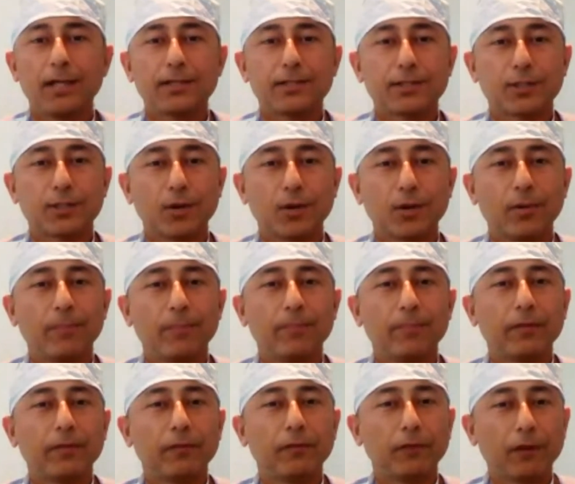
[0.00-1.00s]

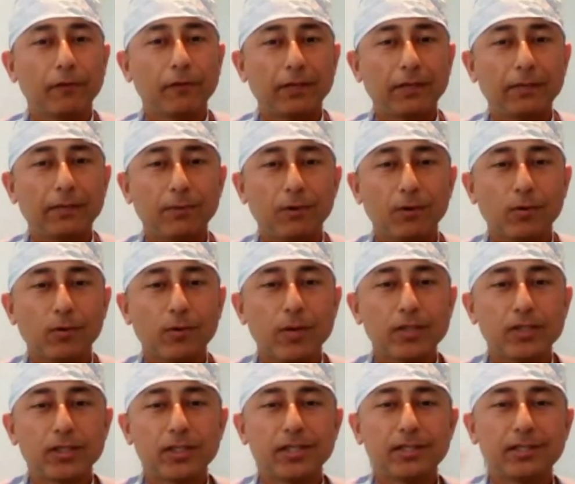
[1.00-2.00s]
So if you have any more
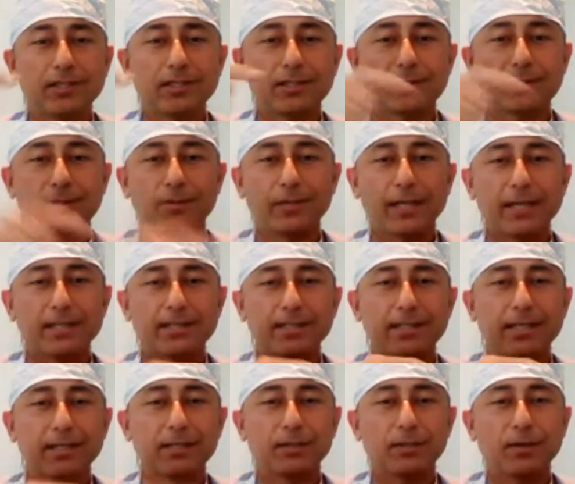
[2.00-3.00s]
questions, don't
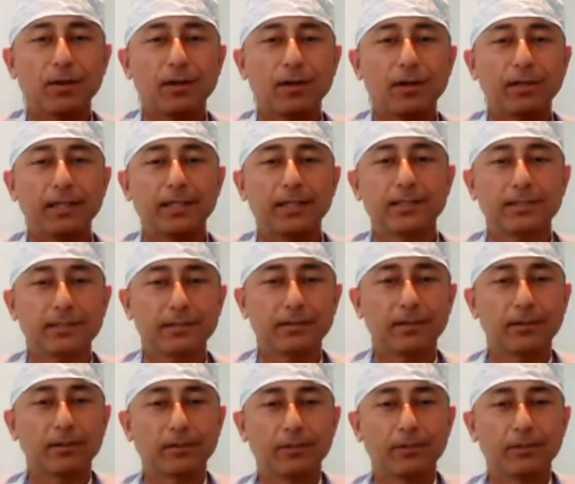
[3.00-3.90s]
hesitate to call this,